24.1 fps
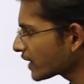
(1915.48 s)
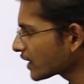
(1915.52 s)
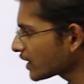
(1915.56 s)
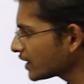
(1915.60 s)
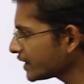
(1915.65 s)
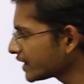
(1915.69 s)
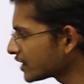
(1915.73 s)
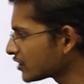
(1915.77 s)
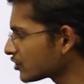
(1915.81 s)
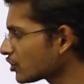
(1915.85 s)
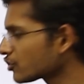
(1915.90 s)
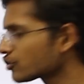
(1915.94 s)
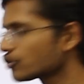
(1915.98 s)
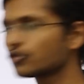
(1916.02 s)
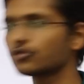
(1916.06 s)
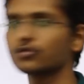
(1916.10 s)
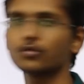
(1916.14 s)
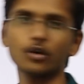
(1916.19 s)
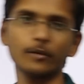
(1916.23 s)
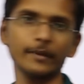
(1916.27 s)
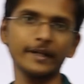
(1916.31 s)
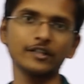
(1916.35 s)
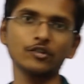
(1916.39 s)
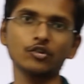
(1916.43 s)
argon, it is also
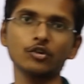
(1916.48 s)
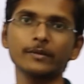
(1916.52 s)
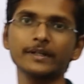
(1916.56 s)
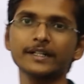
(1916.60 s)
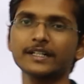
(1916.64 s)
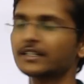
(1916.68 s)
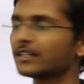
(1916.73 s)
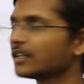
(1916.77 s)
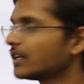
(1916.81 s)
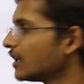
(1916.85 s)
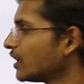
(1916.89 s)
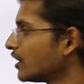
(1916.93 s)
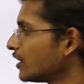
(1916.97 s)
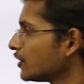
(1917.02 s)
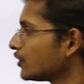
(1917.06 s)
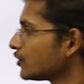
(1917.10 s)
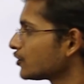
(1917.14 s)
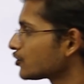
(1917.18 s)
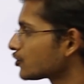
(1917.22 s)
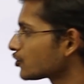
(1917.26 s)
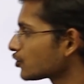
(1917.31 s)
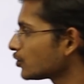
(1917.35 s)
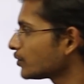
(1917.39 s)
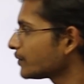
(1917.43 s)
2,8,8.
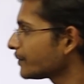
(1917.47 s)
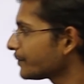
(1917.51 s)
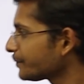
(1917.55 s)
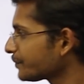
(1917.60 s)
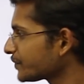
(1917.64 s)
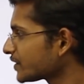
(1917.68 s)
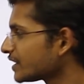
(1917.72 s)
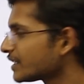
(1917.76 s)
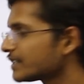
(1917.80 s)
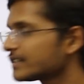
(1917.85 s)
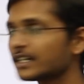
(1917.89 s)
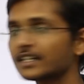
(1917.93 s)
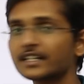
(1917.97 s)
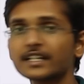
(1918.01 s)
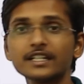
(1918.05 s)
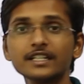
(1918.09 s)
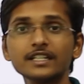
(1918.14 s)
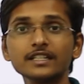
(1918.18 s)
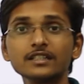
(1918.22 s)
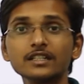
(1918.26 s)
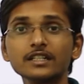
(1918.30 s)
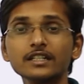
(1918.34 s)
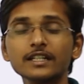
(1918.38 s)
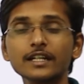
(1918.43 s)
So it is
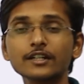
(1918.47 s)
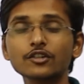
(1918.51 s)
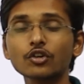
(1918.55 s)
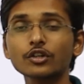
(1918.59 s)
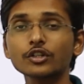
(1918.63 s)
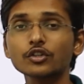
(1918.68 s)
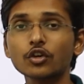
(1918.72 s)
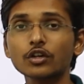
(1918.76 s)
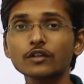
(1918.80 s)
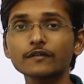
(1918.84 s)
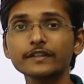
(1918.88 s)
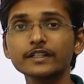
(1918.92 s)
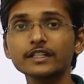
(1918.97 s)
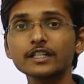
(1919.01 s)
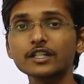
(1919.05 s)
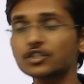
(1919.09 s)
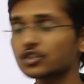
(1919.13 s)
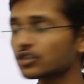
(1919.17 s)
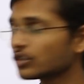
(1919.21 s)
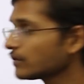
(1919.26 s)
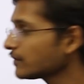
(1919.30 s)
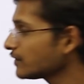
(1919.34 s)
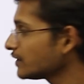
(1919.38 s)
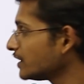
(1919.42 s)
attaining the electronic
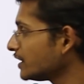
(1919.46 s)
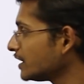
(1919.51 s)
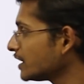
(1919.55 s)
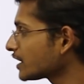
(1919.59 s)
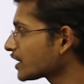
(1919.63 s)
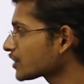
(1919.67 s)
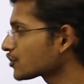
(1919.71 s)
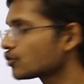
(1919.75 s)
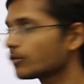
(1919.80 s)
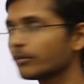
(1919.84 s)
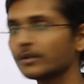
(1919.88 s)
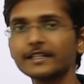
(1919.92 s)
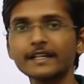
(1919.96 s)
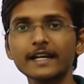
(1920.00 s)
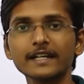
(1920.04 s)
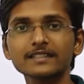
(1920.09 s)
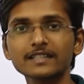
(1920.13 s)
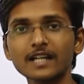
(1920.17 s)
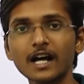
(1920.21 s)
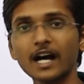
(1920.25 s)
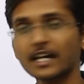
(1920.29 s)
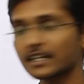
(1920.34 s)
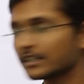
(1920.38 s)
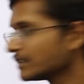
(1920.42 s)
configuration of nearest noble gas,
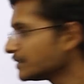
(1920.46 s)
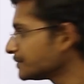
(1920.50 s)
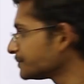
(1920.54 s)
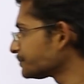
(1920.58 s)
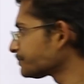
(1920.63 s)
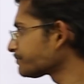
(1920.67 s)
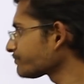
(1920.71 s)
argon.